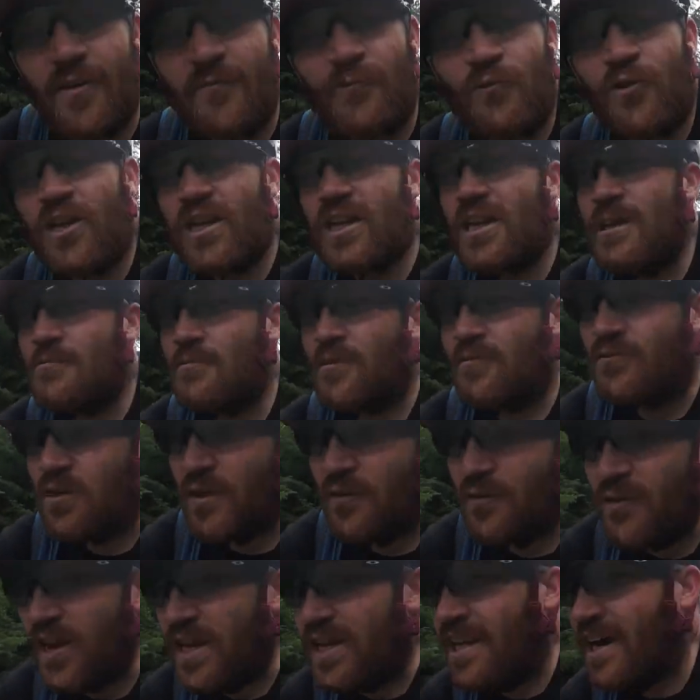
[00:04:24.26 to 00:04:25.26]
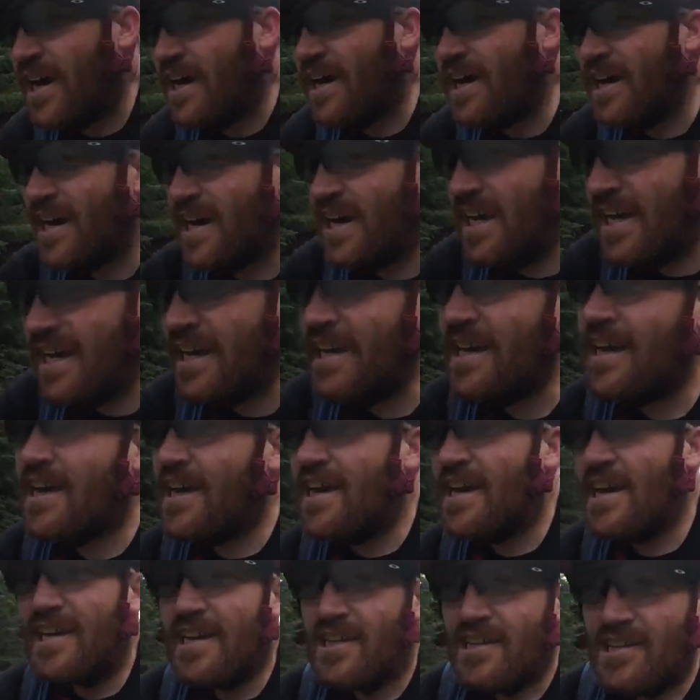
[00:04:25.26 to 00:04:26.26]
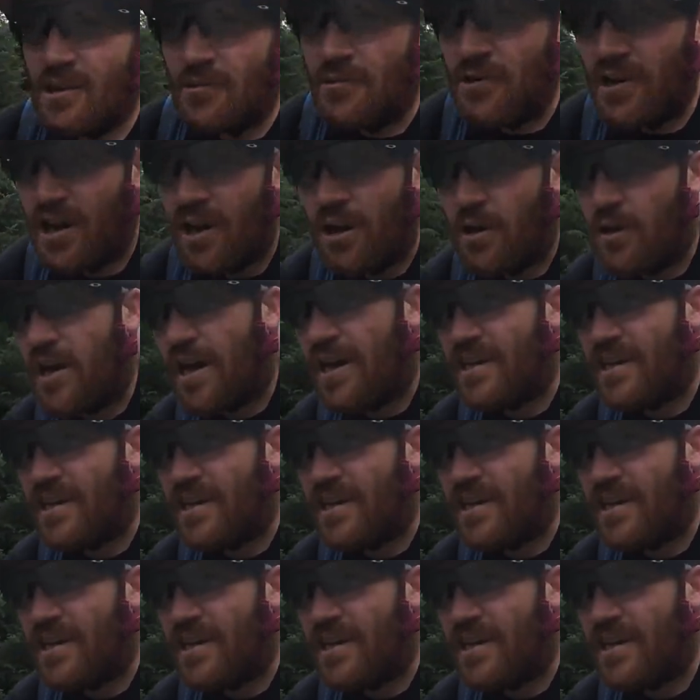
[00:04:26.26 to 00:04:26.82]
up for a year with Davina, doing her